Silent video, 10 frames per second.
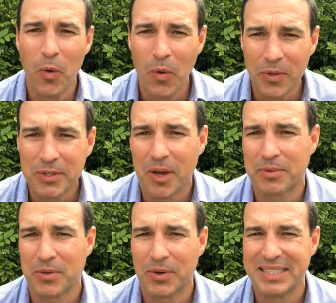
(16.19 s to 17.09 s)
all the top
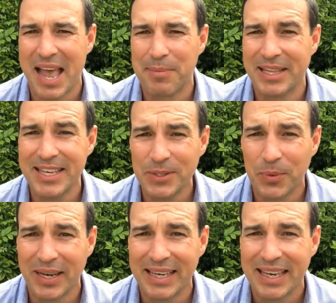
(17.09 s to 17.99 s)
stories happening this
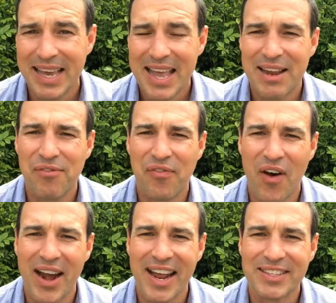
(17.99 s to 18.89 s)
week in
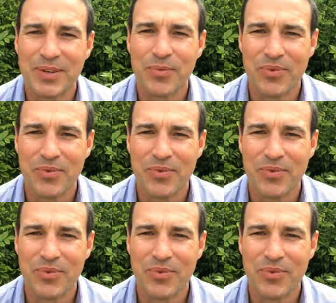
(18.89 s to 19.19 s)
finance,